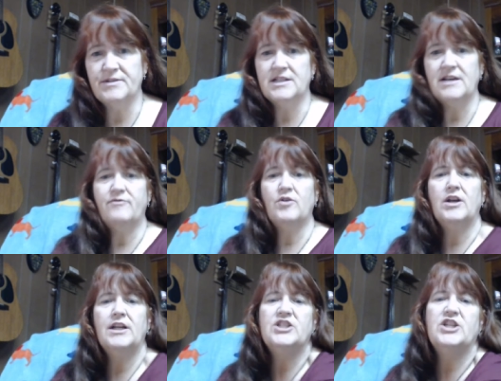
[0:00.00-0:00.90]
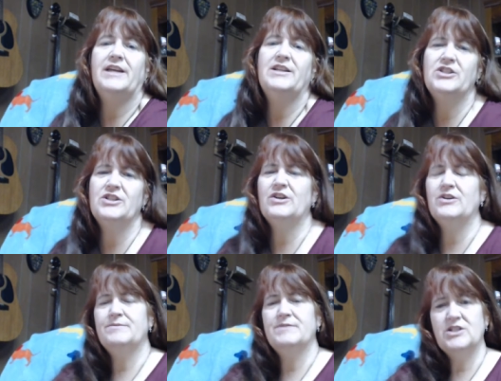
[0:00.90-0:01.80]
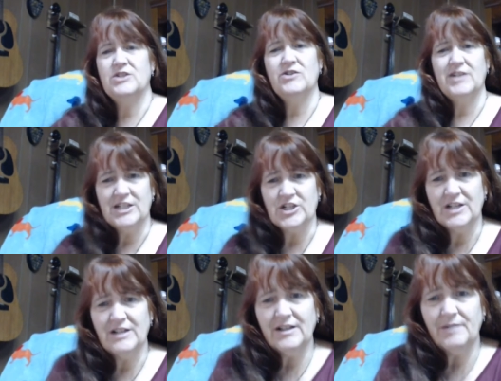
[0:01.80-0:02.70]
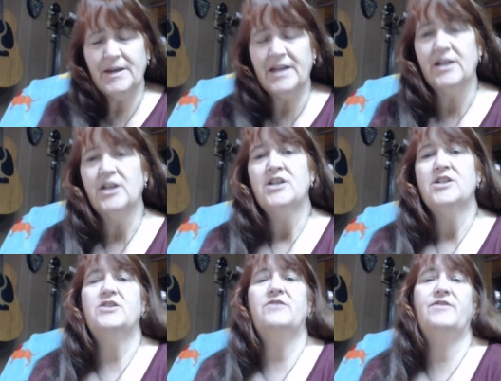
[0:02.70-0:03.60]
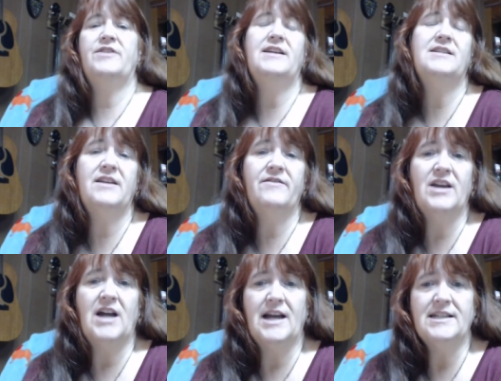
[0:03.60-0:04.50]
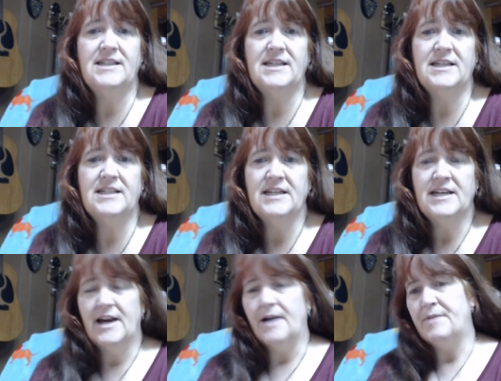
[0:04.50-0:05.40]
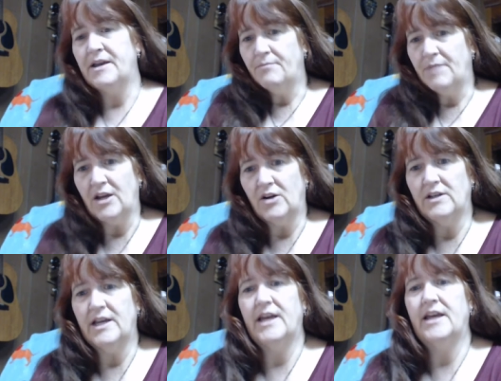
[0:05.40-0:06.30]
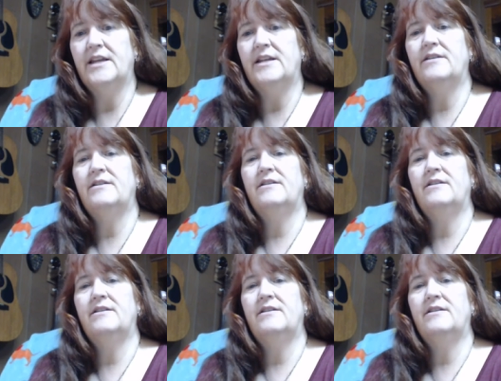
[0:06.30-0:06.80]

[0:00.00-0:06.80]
stuff. We're going to change the Christmas tradition a little bit. So for Thanksgiving, I did a big meal. And